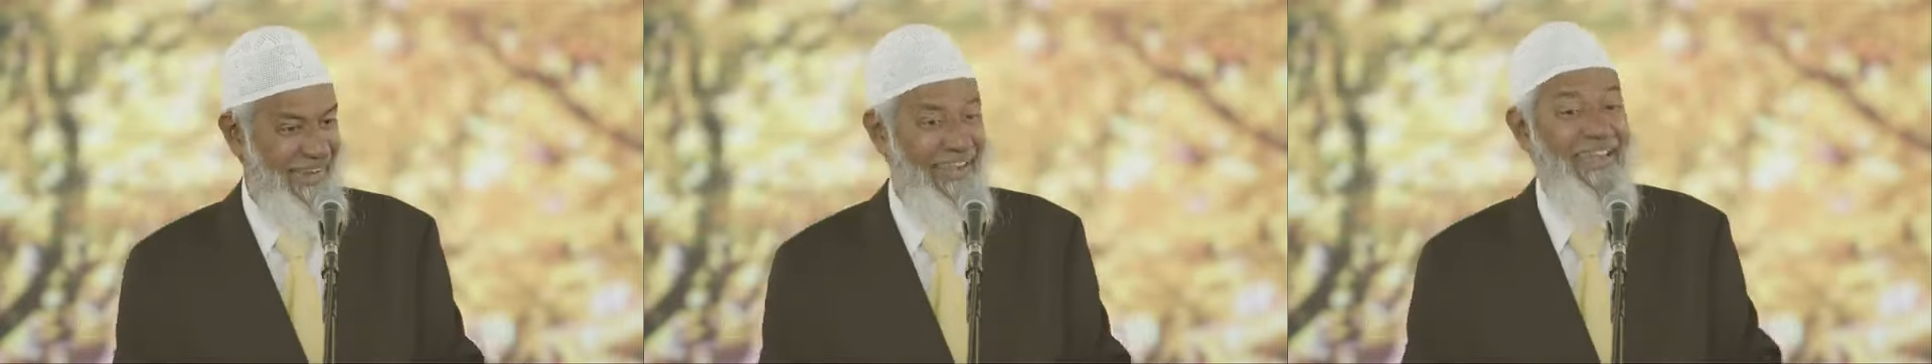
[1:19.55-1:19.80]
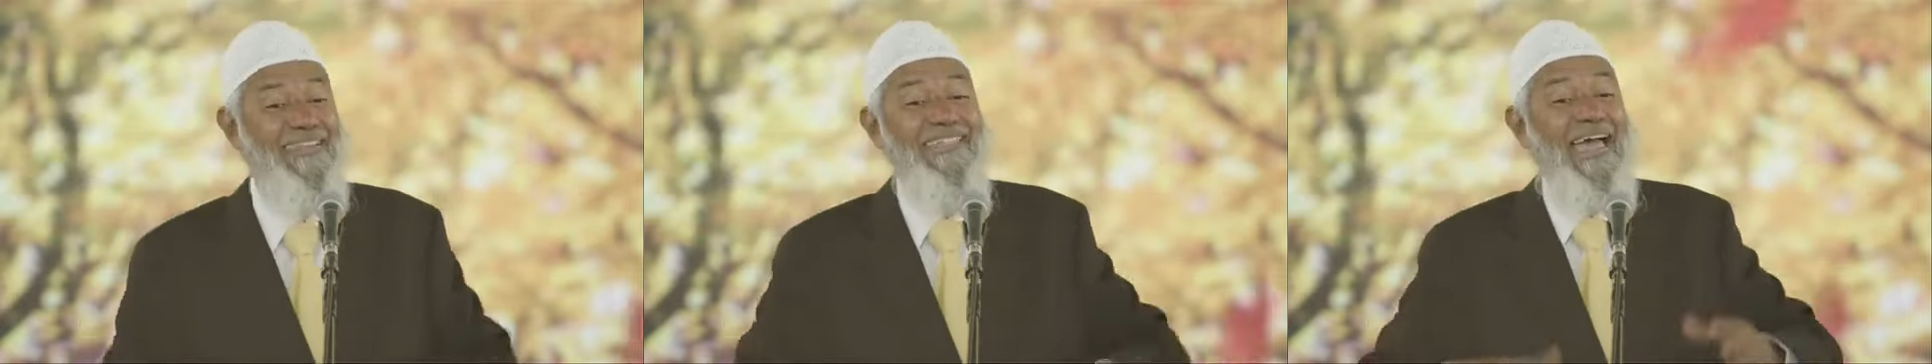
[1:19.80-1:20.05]

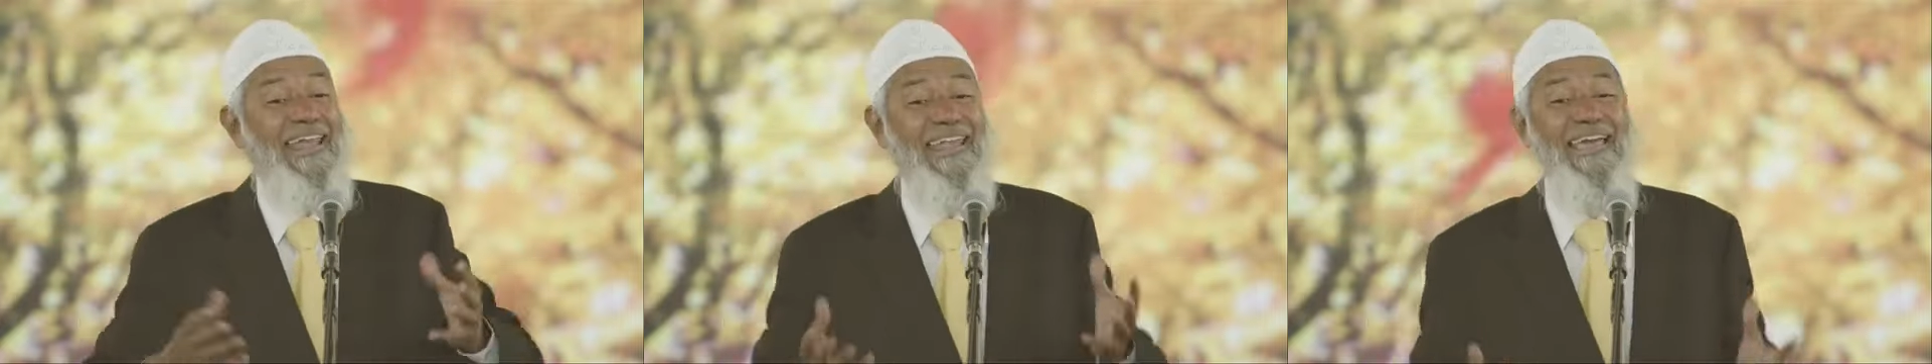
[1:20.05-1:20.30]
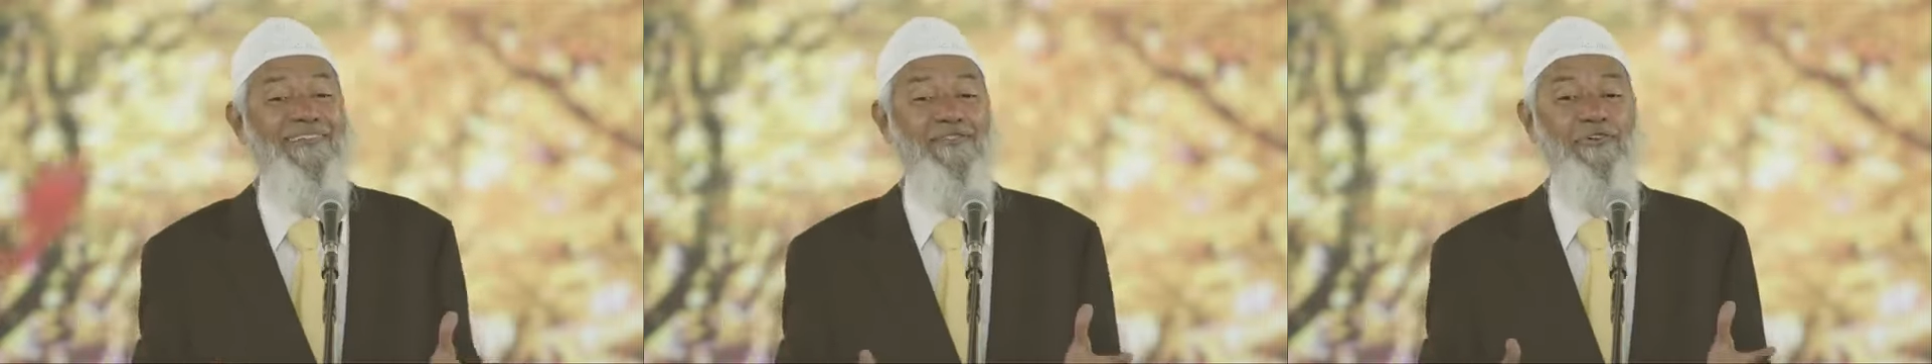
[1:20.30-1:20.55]
Let us
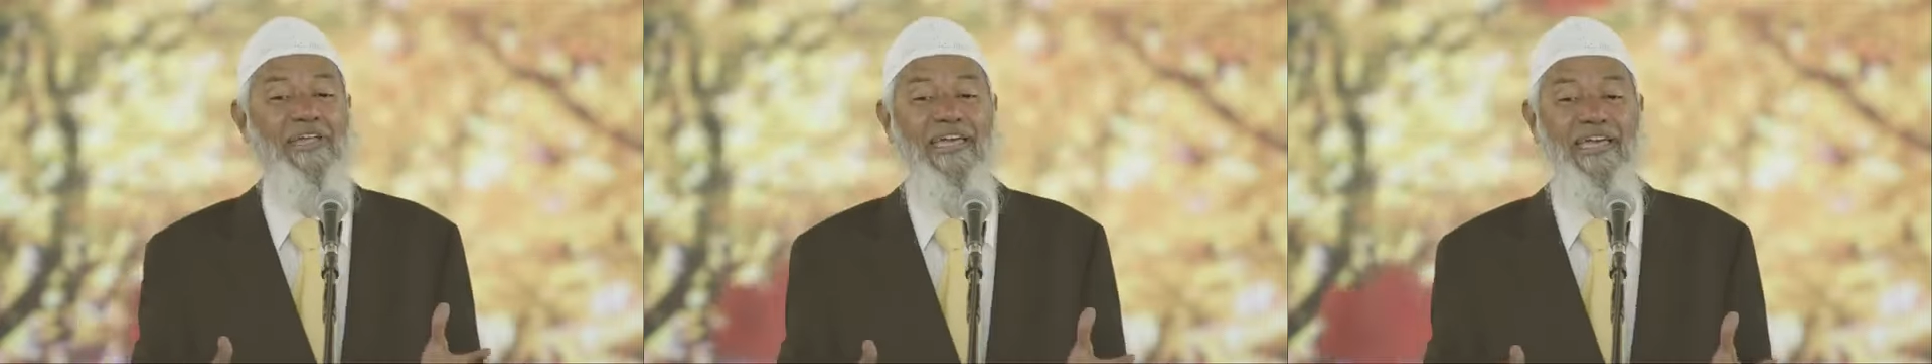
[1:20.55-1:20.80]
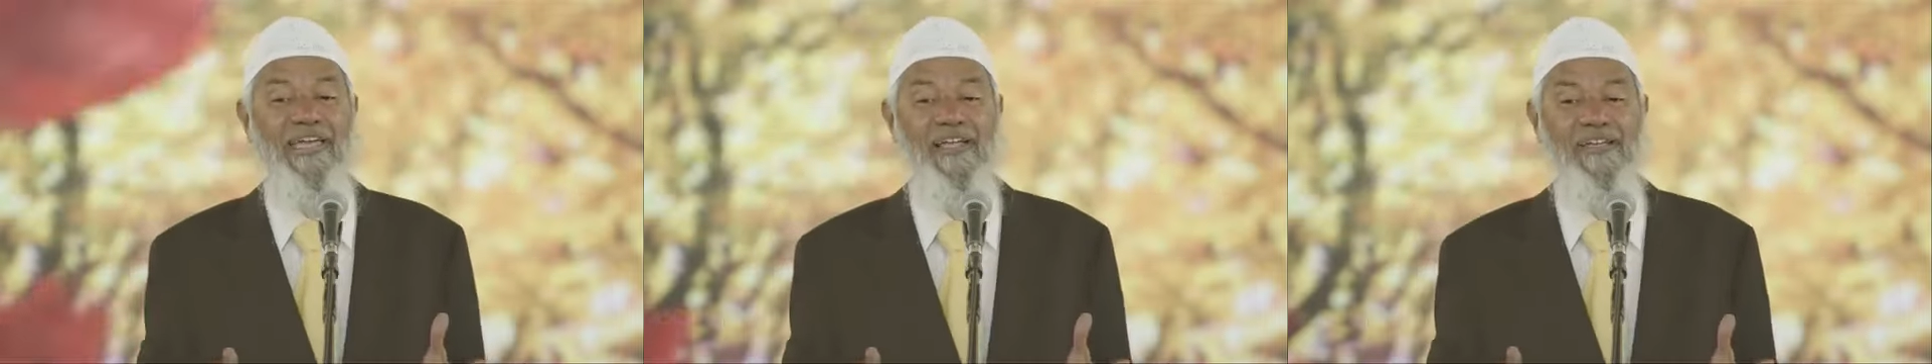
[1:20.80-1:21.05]
analyze
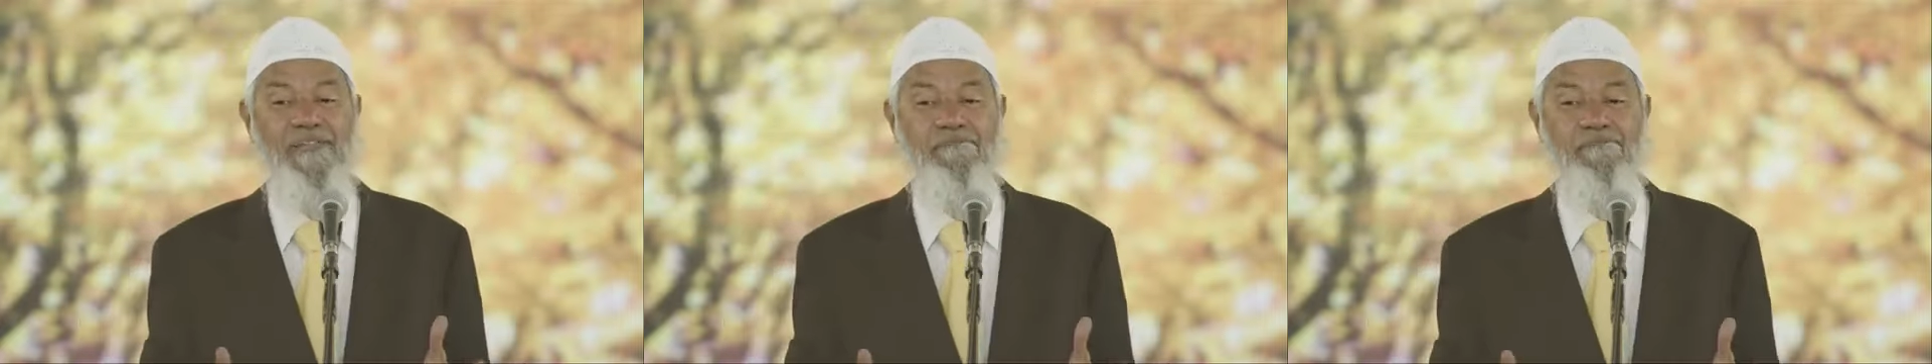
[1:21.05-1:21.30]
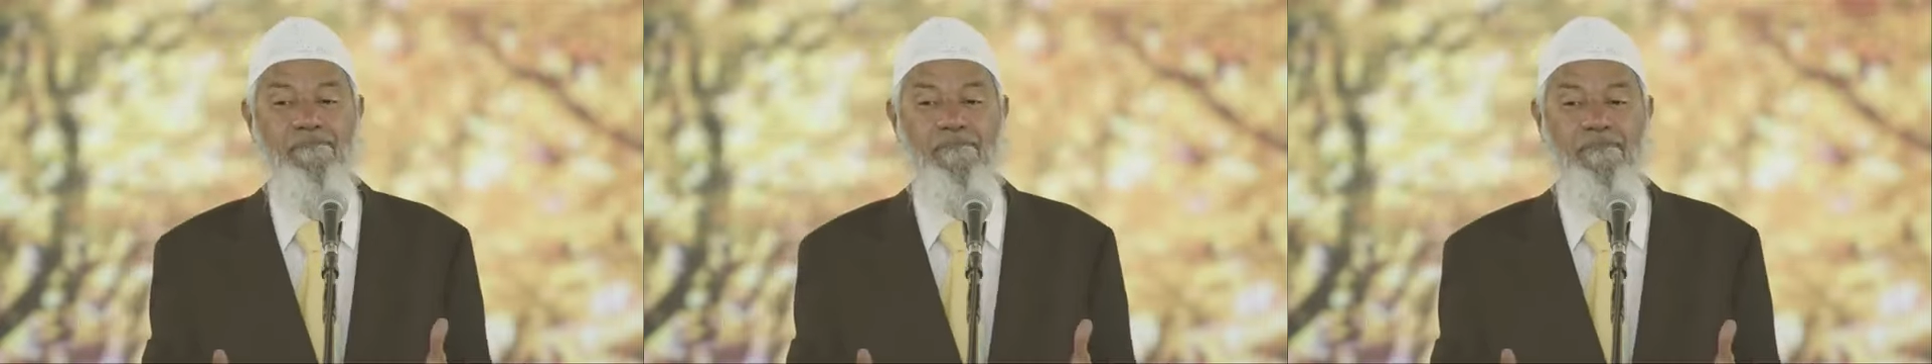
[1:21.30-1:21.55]
today
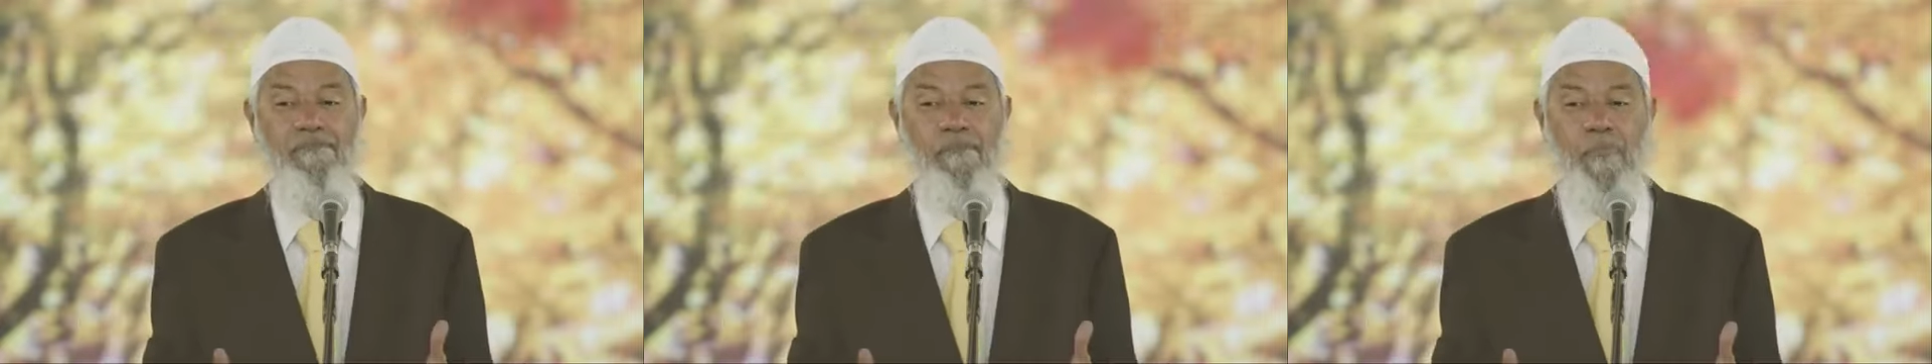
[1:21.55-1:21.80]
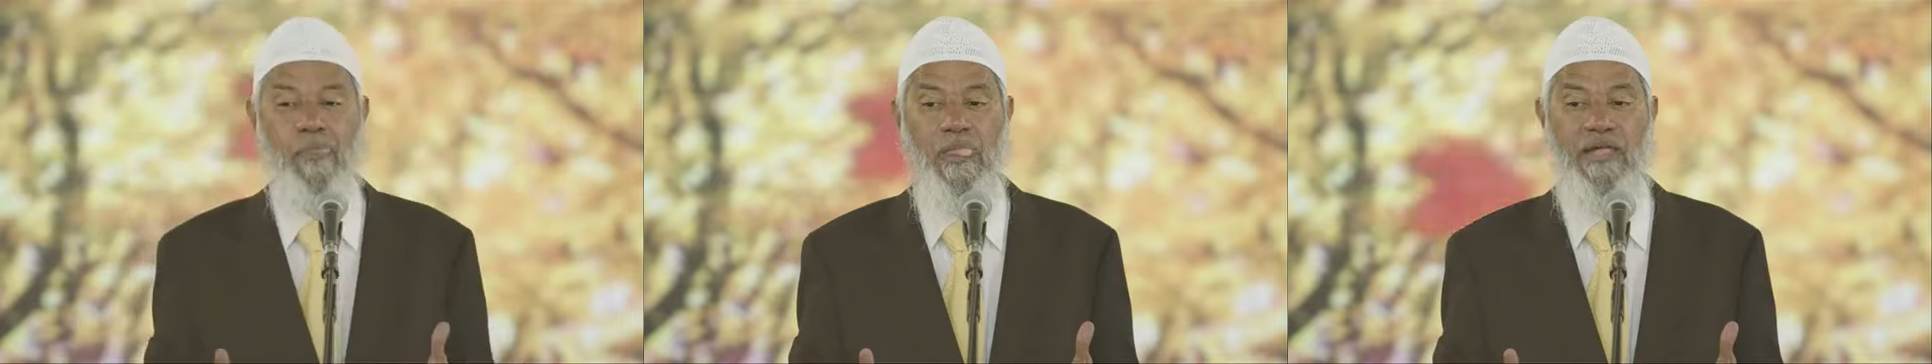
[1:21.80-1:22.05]

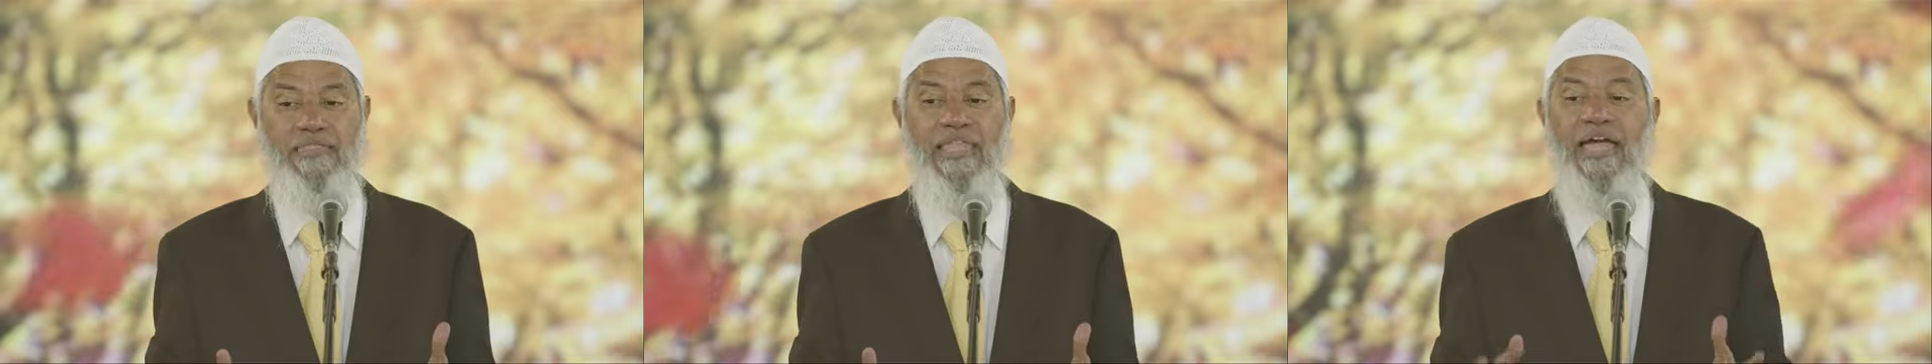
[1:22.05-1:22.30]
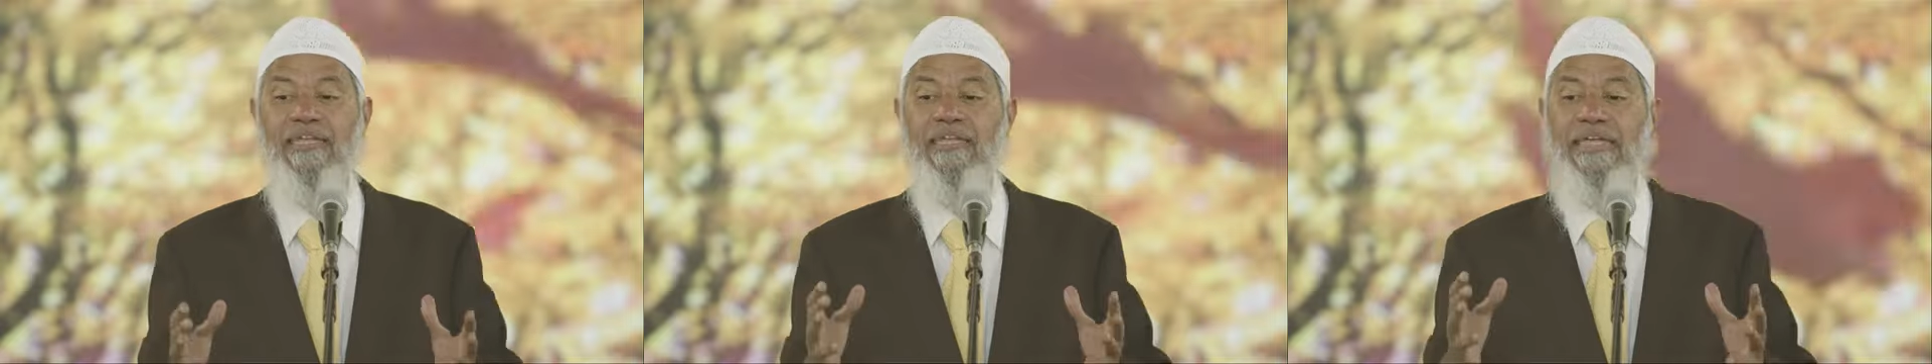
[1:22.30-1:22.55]

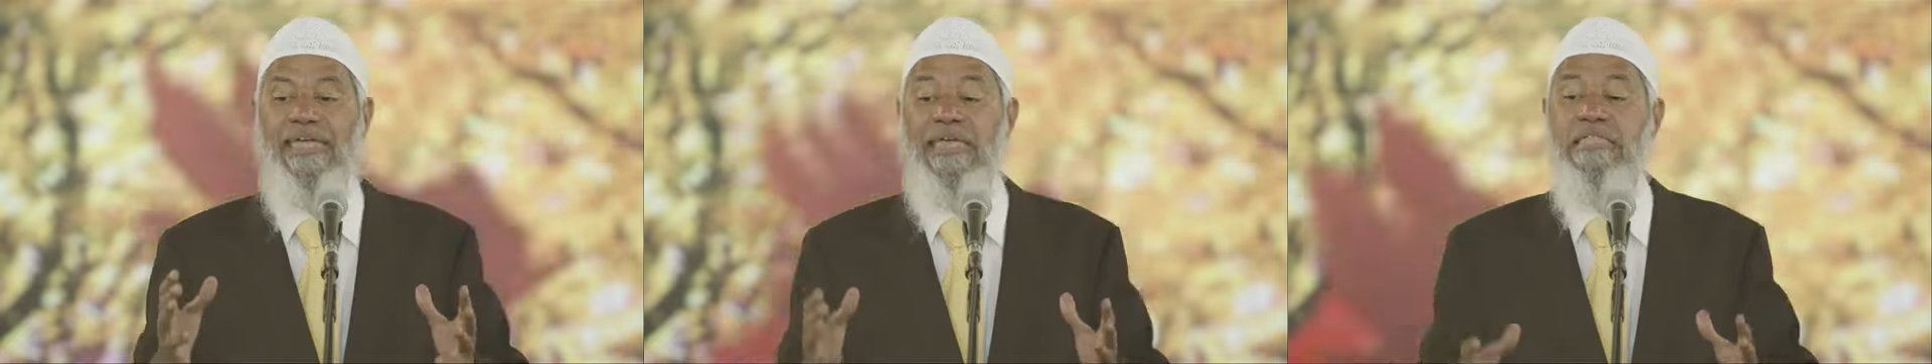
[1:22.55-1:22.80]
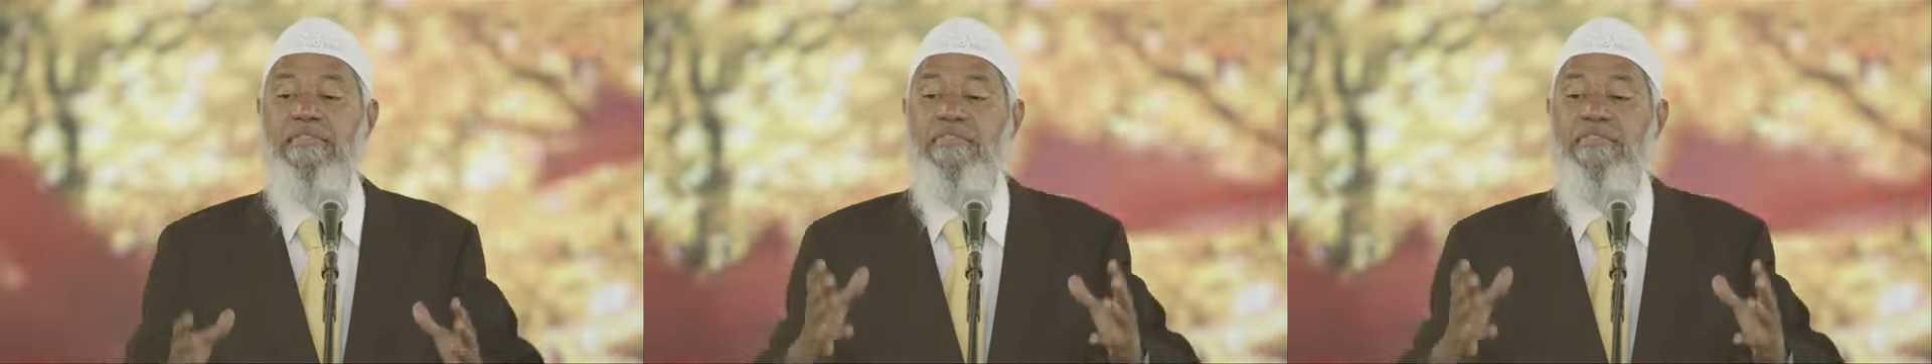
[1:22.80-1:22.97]
that is